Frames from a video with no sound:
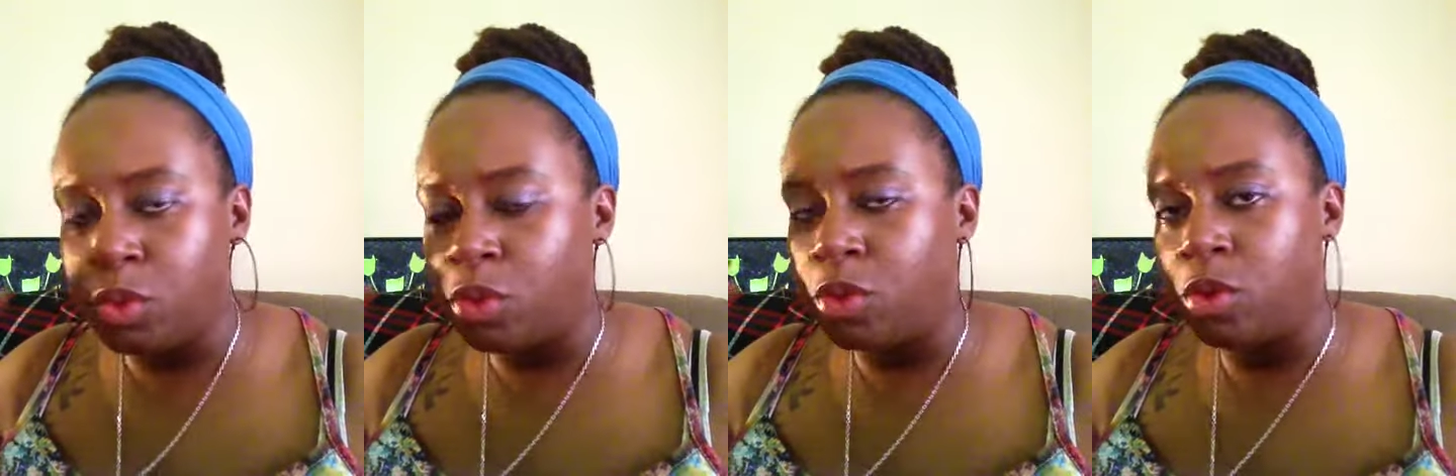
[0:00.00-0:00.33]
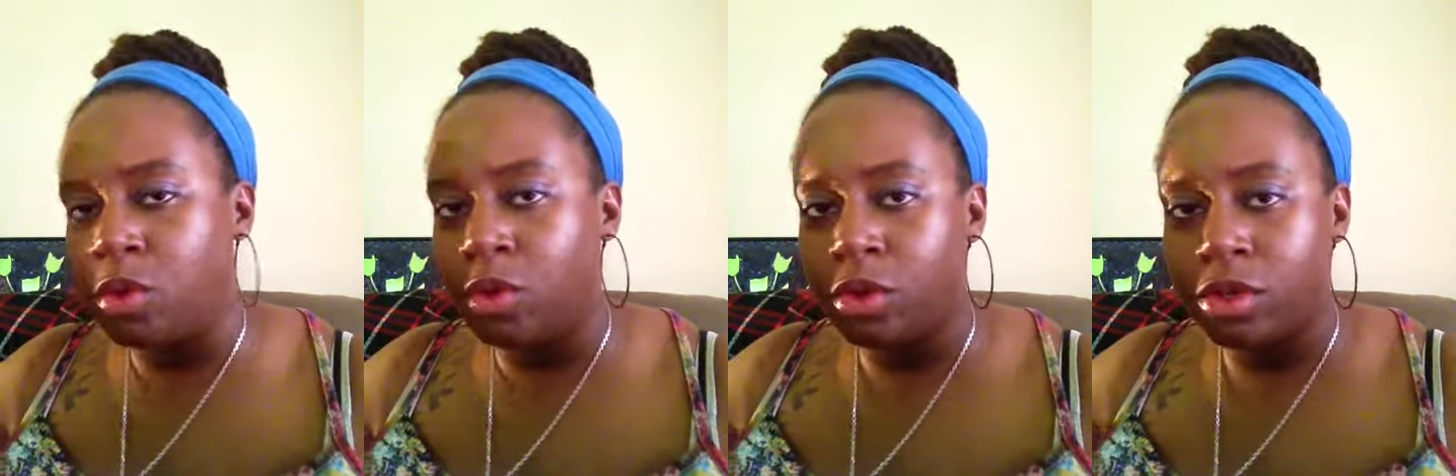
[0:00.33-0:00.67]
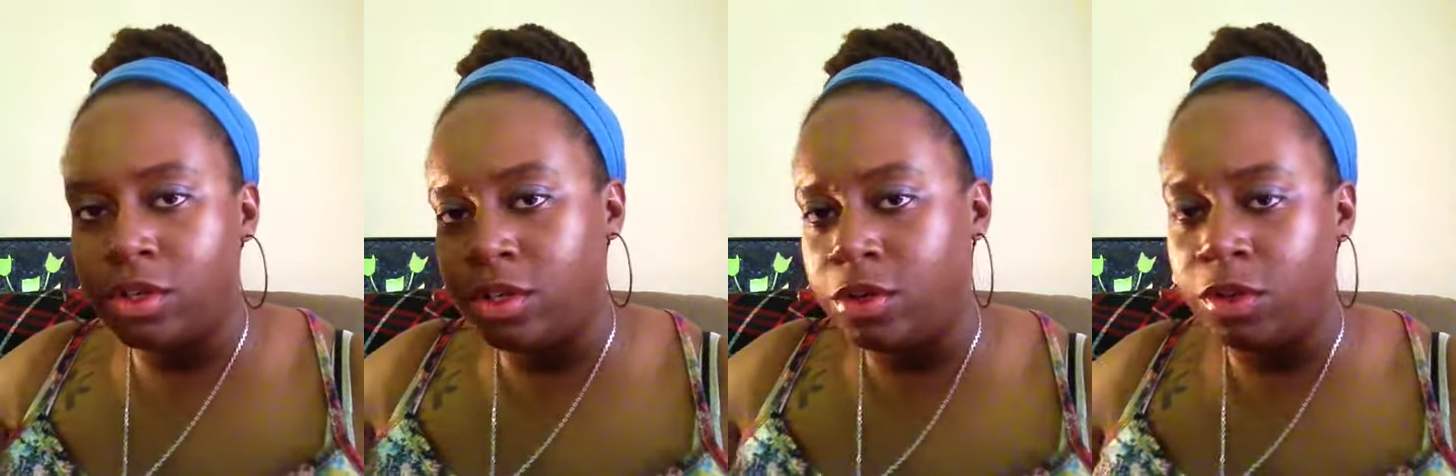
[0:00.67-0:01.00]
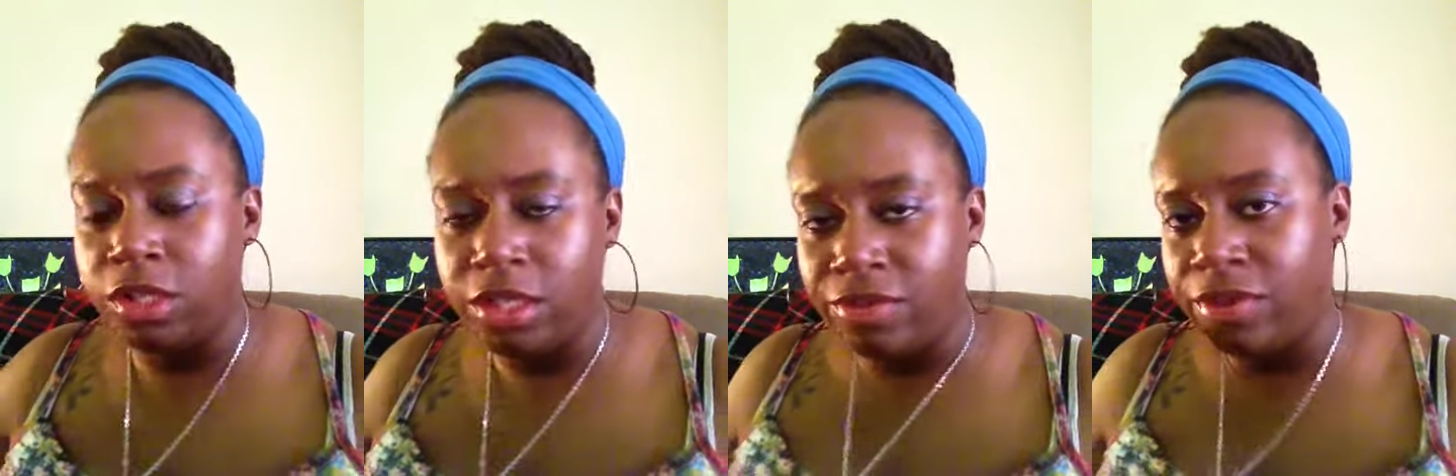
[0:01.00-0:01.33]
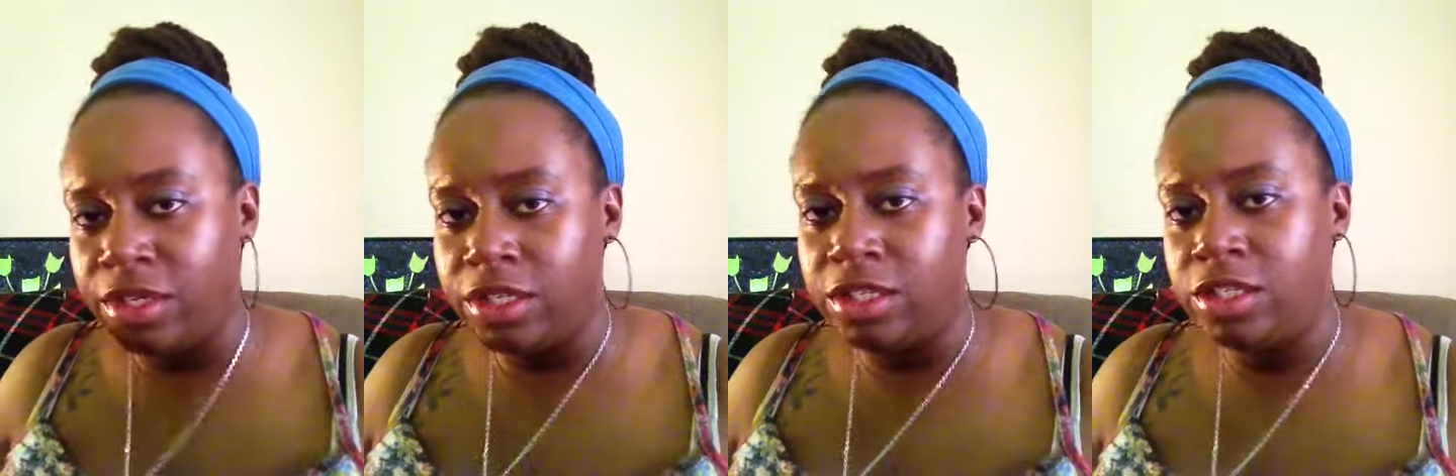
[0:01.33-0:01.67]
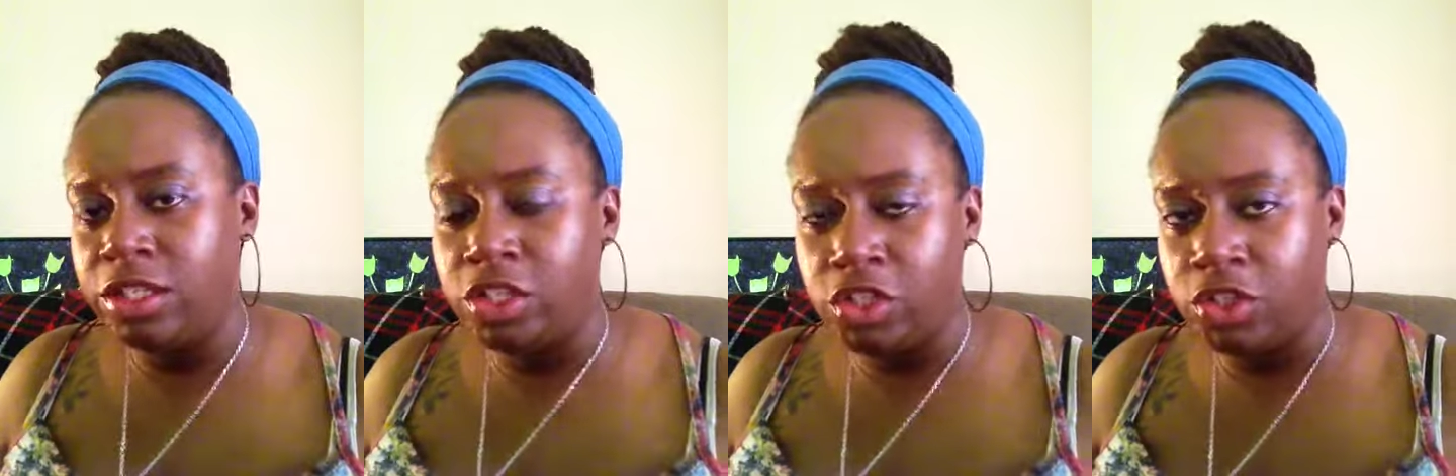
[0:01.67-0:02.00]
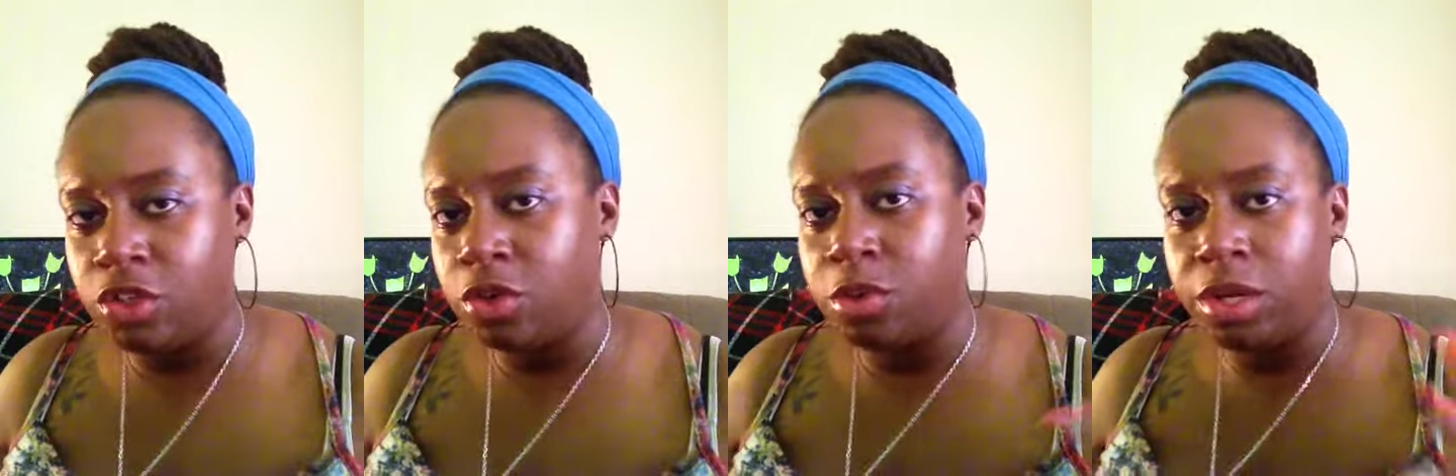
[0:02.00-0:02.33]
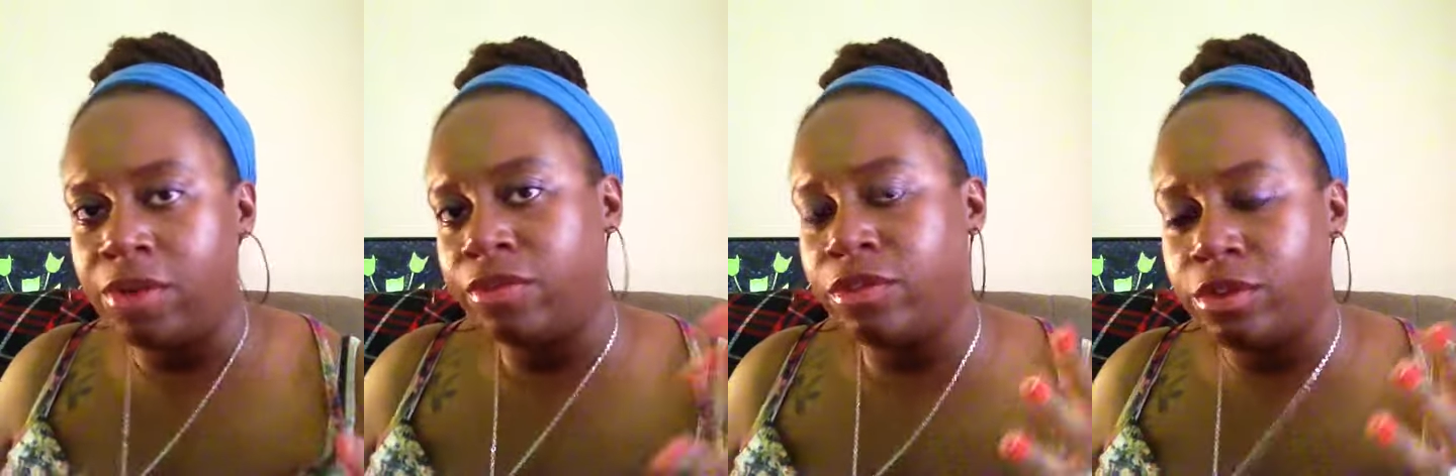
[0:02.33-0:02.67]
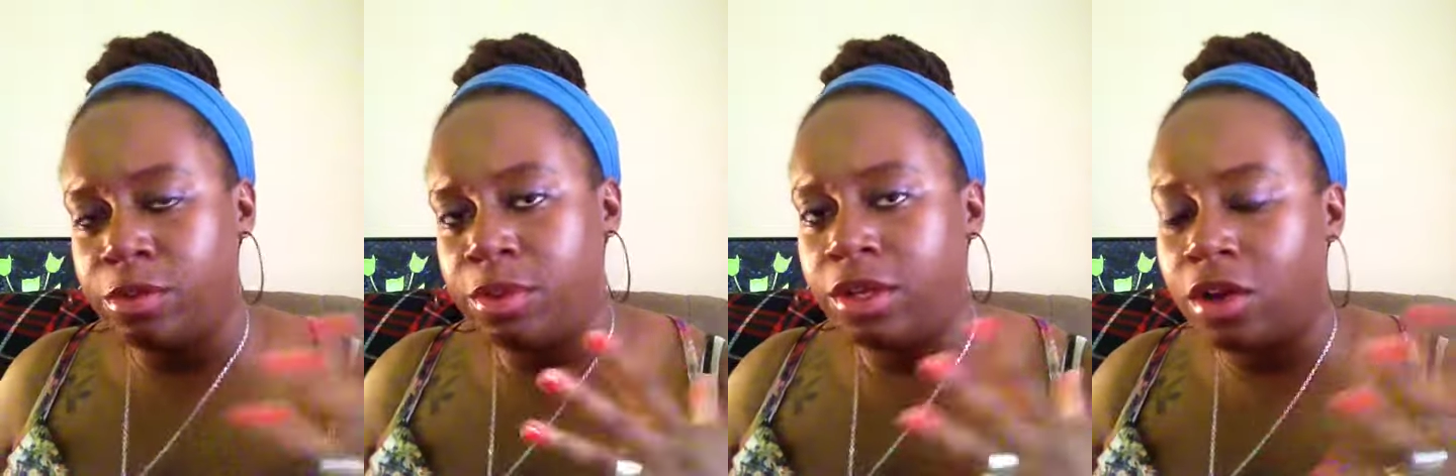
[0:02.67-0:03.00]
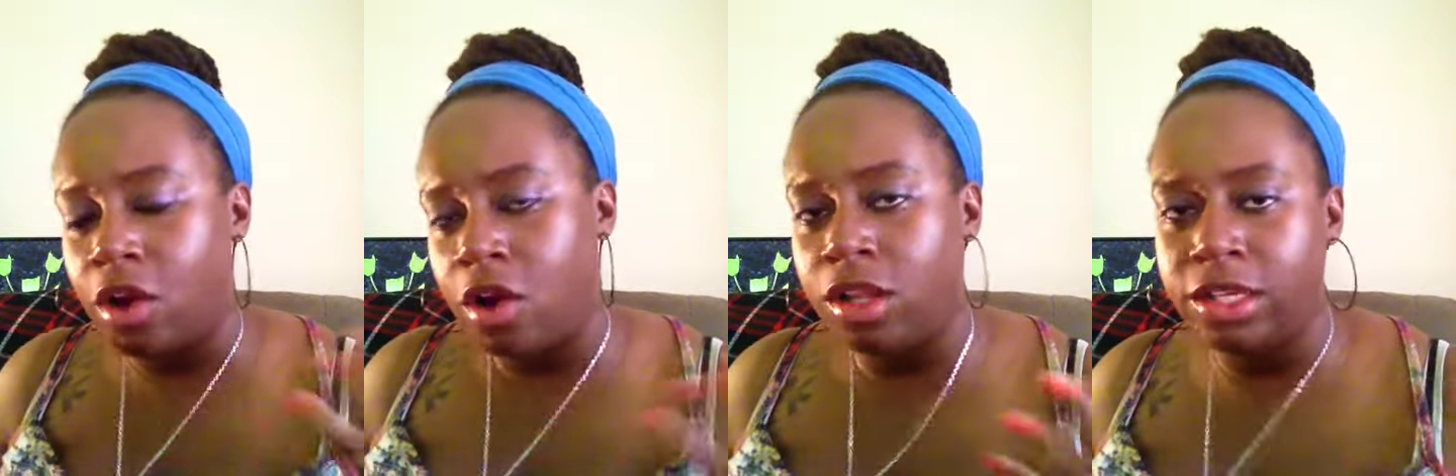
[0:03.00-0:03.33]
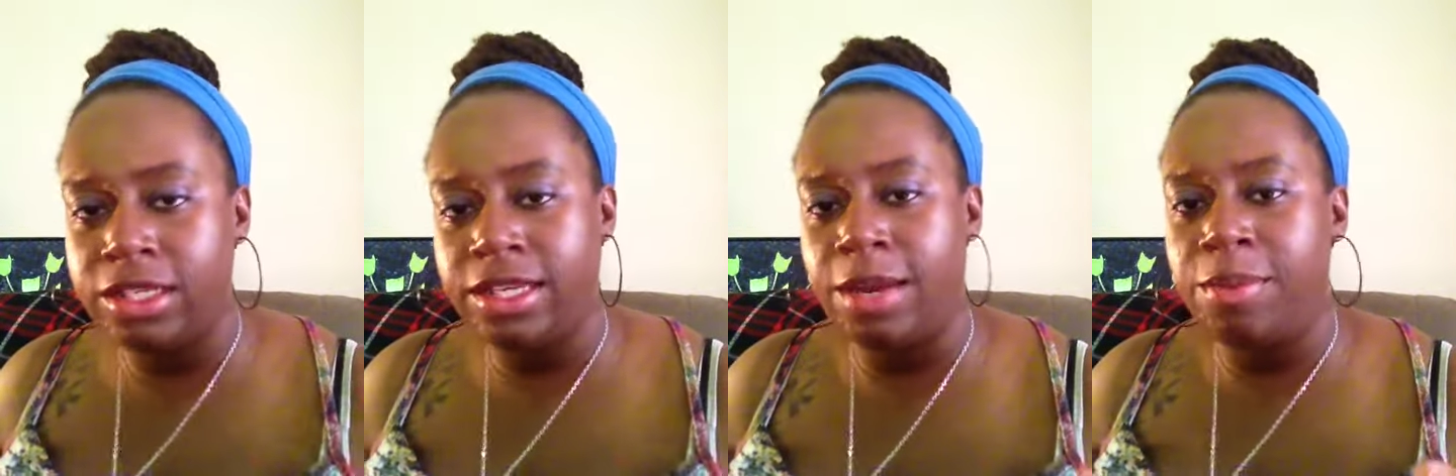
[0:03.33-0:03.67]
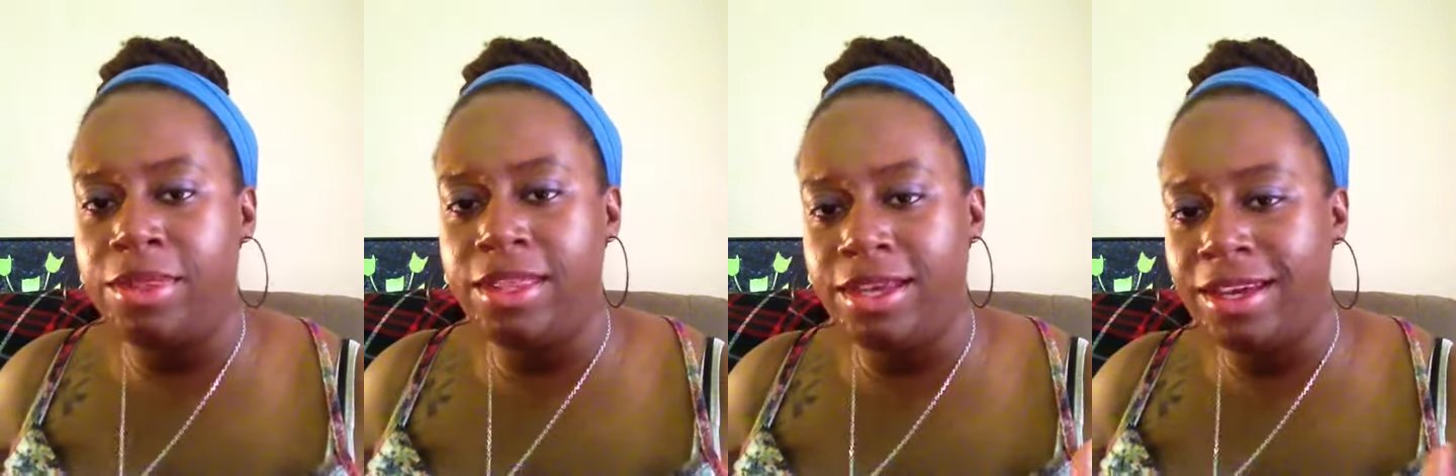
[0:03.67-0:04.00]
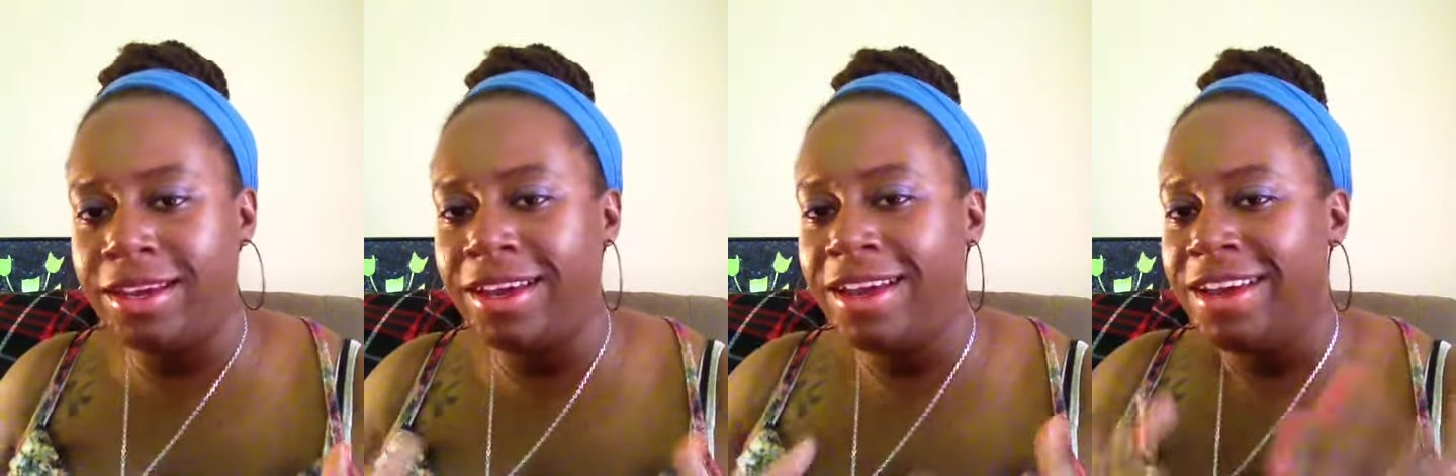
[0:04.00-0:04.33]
or leave-in conditioner, whatever you want to call it, type of thing.